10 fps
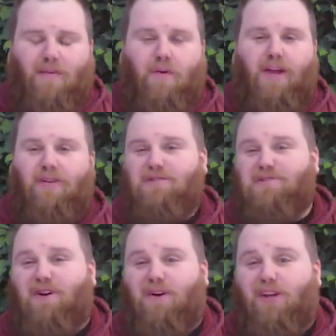We are
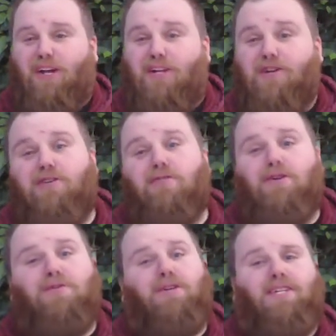starting a new
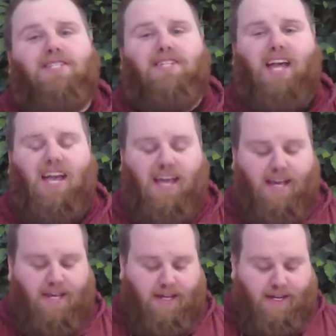unit
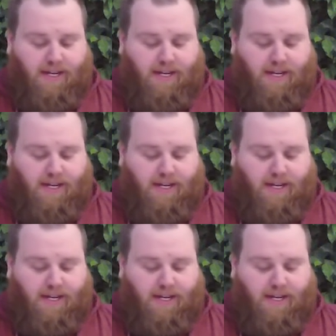today